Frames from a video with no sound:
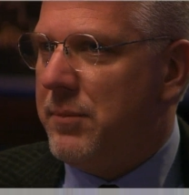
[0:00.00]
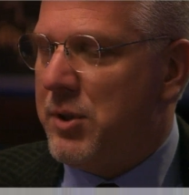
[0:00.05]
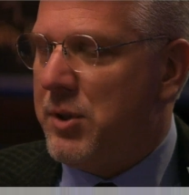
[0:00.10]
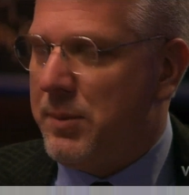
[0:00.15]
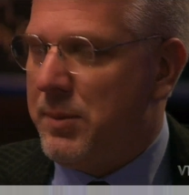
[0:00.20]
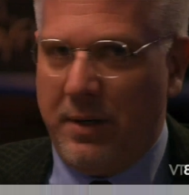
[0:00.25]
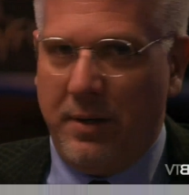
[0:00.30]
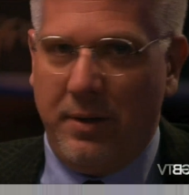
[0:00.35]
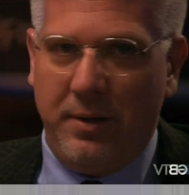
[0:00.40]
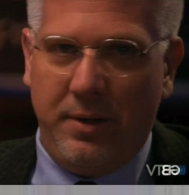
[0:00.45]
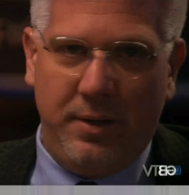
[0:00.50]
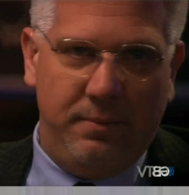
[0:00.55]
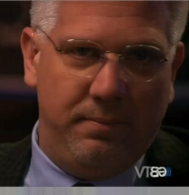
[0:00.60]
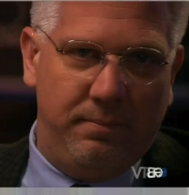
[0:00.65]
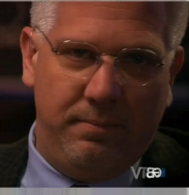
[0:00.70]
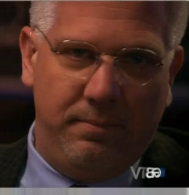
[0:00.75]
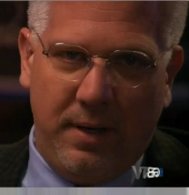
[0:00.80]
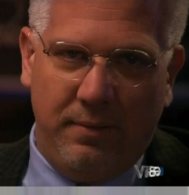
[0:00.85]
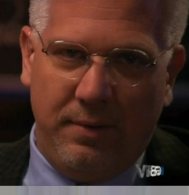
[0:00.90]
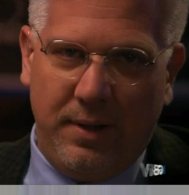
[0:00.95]
smeared
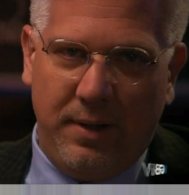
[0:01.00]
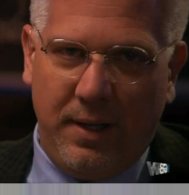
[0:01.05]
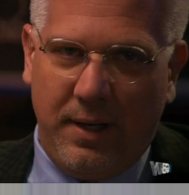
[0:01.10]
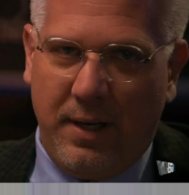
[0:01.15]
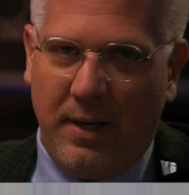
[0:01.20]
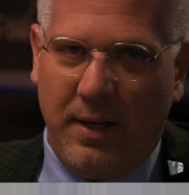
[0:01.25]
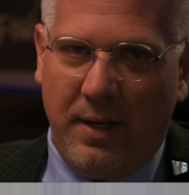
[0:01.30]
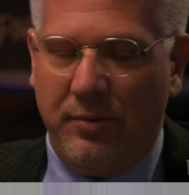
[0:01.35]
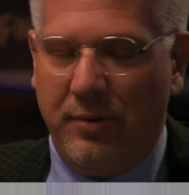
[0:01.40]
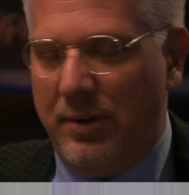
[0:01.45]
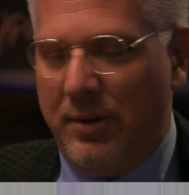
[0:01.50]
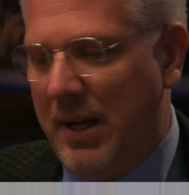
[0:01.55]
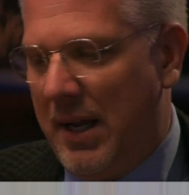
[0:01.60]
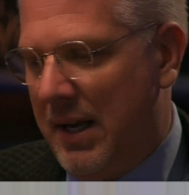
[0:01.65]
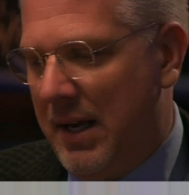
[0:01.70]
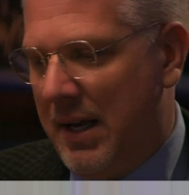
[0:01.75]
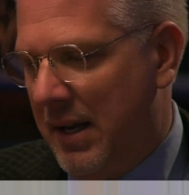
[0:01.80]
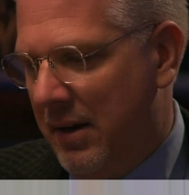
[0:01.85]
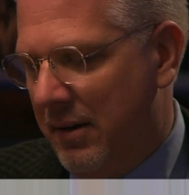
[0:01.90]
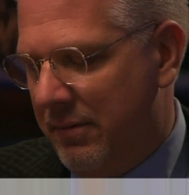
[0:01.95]
and everything else and
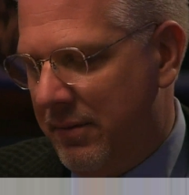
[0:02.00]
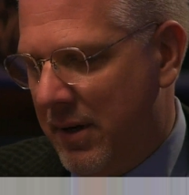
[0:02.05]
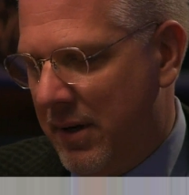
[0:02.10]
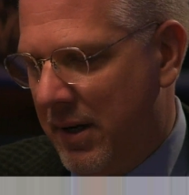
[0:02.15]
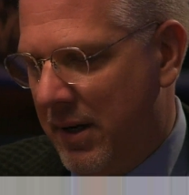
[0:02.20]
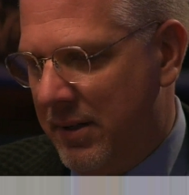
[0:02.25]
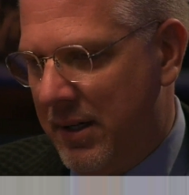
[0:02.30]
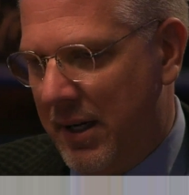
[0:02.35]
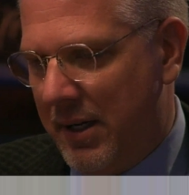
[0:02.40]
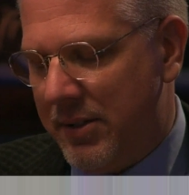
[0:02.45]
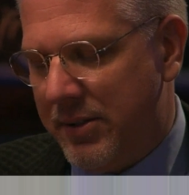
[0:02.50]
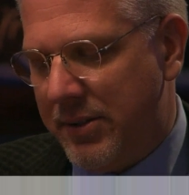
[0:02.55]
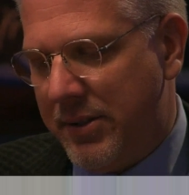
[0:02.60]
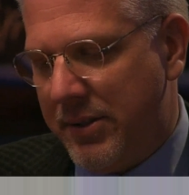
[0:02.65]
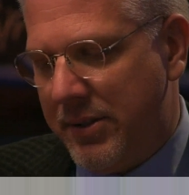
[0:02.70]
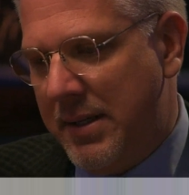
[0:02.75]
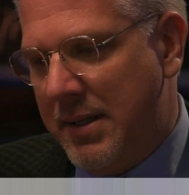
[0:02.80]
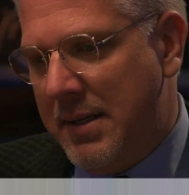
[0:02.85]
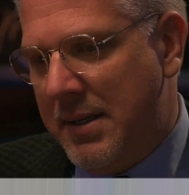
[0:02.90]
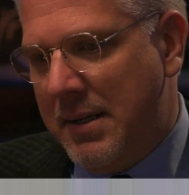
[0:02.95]
taken out of context.
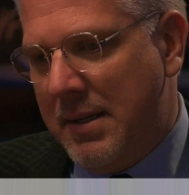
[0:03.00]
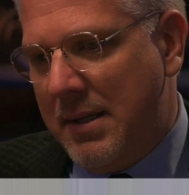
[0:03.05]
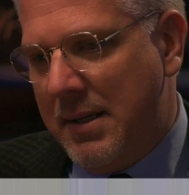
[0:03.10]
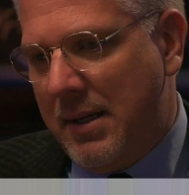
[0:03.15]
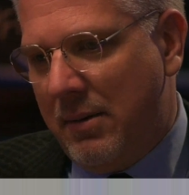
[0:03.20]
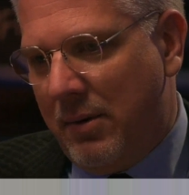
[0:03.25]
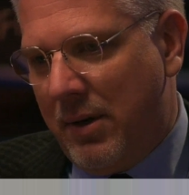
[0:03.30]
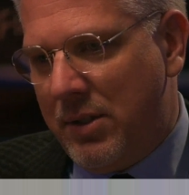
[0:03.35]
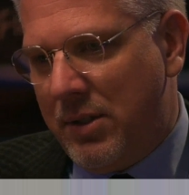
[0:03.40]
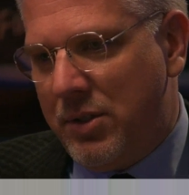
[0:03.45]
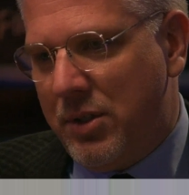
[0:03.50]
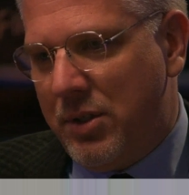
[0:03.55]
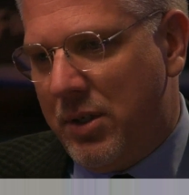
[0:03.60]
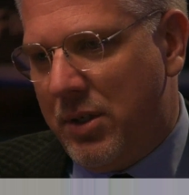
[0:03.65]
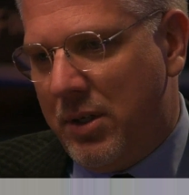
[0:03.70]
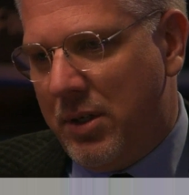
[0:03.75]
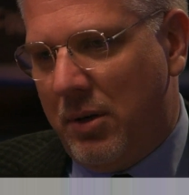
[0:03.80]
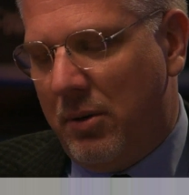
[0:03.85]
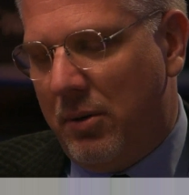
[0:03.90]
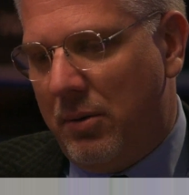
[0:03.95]
I want you
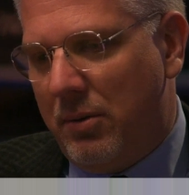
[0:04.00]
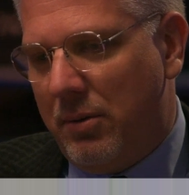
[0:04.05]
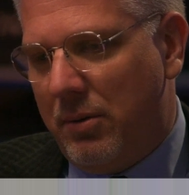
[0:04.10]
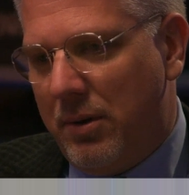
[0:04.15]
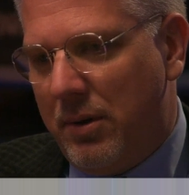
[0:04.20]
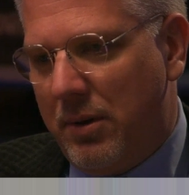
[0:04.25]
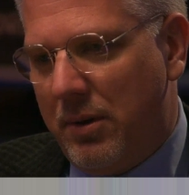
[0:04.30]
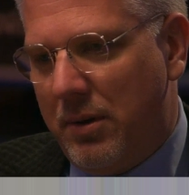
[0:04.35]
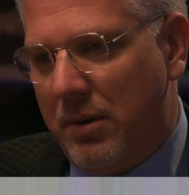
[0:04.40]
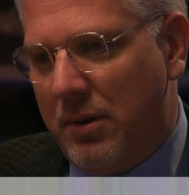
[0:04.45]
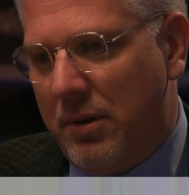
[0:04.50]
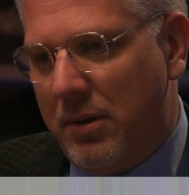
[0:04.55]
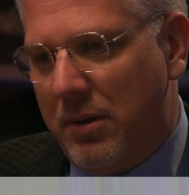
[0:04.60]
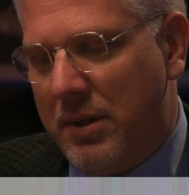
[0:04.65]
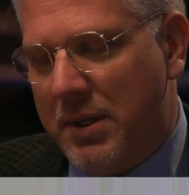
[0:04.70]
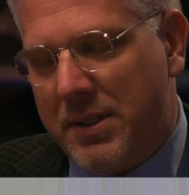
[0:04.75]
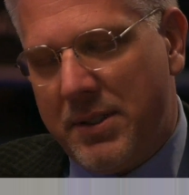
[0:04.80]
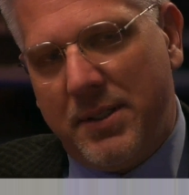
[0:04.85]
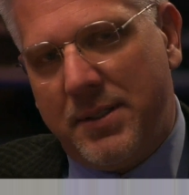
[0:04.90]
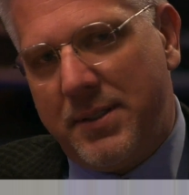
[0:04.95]
to know
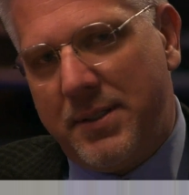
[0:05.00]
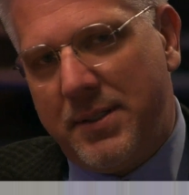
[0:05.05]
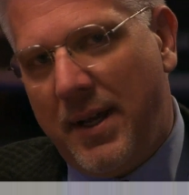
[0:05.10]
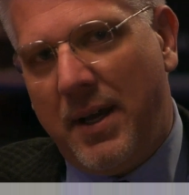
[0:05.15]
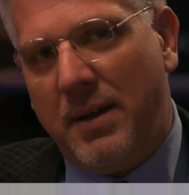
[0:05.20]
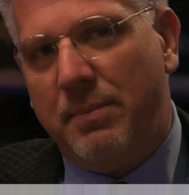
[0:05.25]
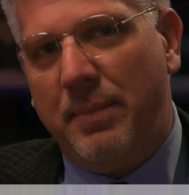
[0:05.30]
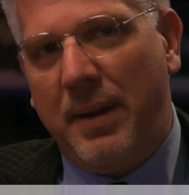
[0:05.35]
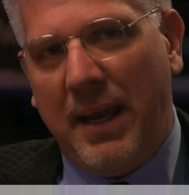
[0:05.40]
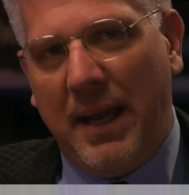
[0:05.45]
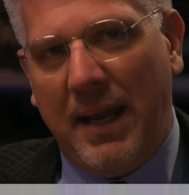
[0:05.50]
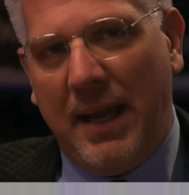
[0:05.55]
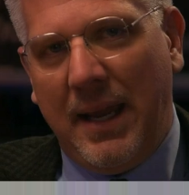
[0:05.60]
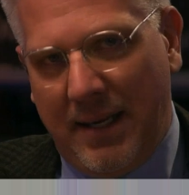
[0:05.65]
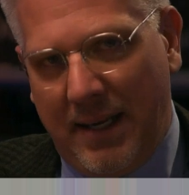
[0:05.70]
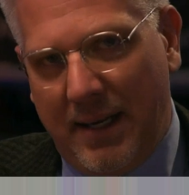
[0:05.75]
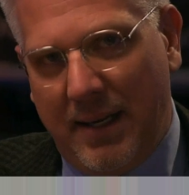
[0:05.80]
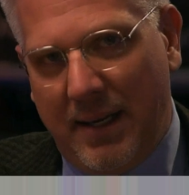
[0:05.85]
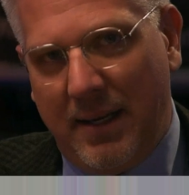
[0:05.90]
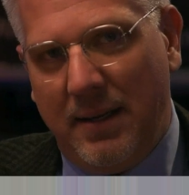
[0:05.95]
this is not
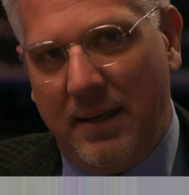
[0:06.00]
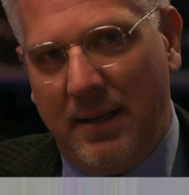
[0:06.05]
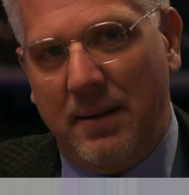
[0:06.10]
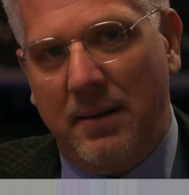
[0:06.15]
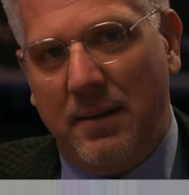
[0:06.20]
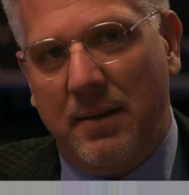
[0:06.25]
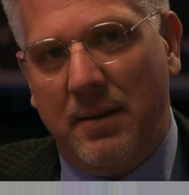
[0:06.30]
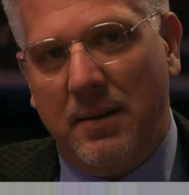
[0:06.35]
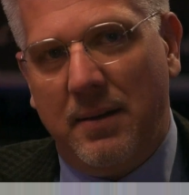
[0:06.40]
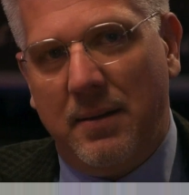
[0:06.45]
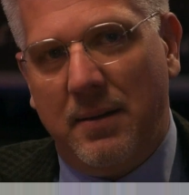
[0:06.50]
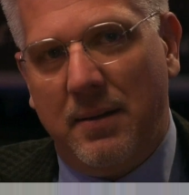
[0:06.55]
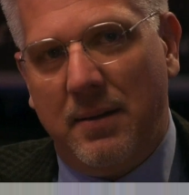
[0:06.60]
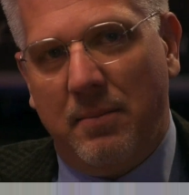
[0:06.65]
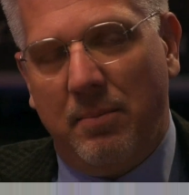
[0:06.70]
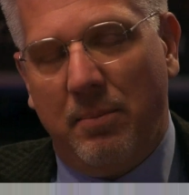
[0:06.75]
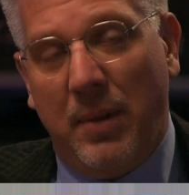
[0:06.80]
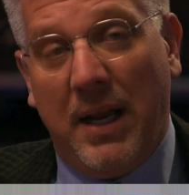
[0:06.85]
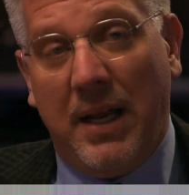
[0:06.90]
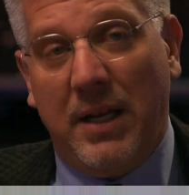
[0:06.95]
panic,
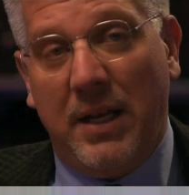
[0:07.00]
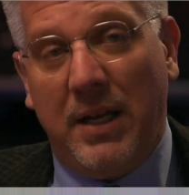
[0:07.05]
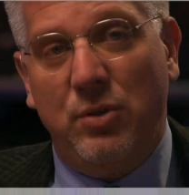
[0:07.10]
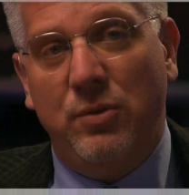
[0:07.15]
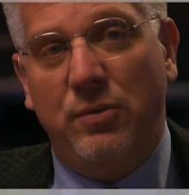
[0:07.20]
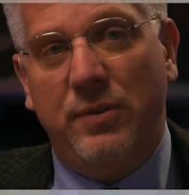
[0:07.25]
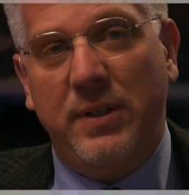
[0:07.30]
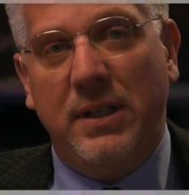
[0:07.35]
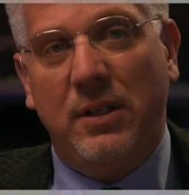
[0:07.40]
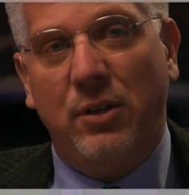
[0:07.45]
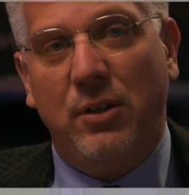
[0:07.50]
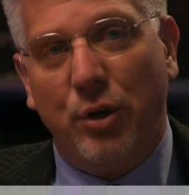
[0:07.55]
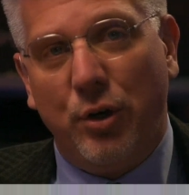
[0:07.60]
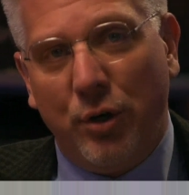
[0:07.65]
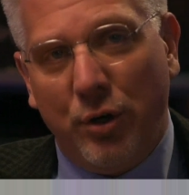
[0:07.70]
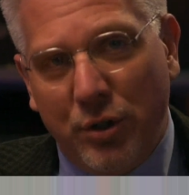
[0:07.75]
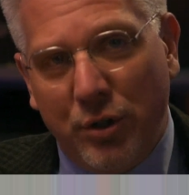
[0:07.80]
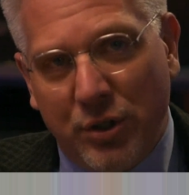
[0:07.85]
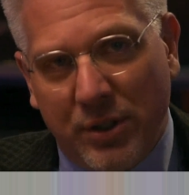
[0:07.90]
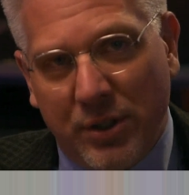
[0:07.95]
but I do feel
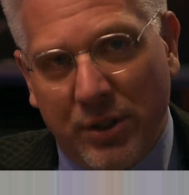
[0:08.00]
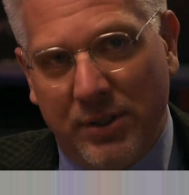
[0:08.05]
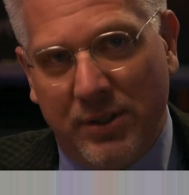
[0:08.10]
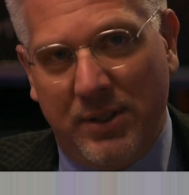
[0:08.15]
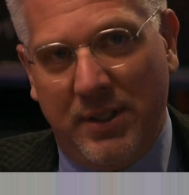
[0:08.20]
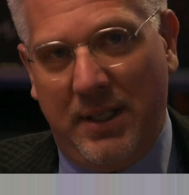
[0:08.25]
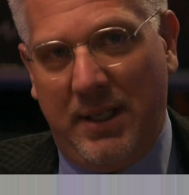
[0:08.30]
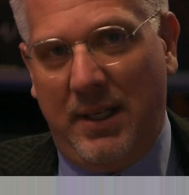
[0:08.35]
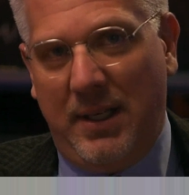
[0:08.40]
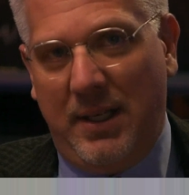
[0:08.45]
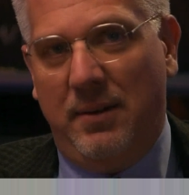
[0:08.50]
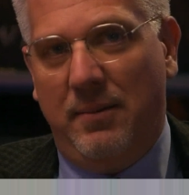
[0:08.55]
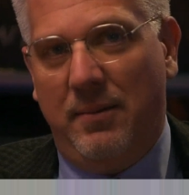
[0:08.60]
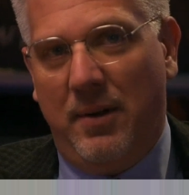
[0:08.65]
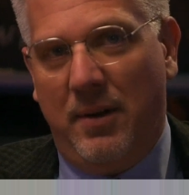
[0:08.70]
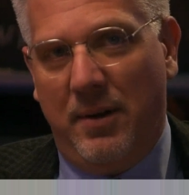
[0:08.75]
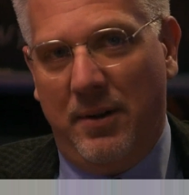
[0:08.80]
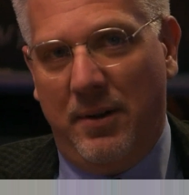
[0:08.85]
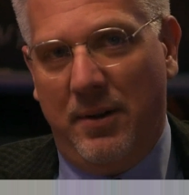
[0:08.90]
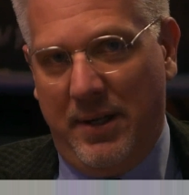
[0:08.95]
urgency
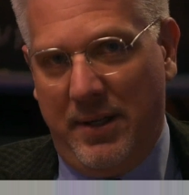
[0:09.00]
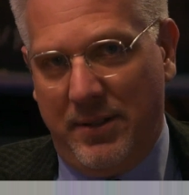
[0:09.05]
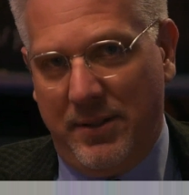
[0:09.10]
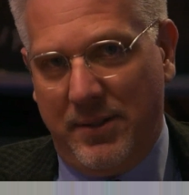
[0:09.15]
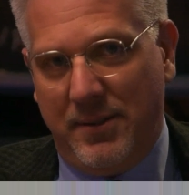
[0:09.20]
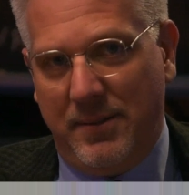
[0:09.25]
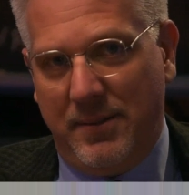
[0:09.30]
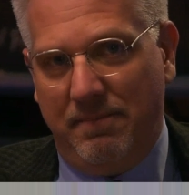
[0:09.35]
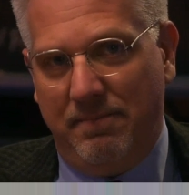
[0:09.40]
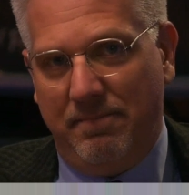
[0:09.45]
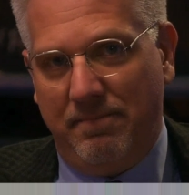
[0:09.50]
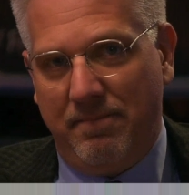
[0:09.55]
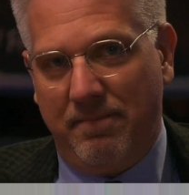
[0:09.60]
on this.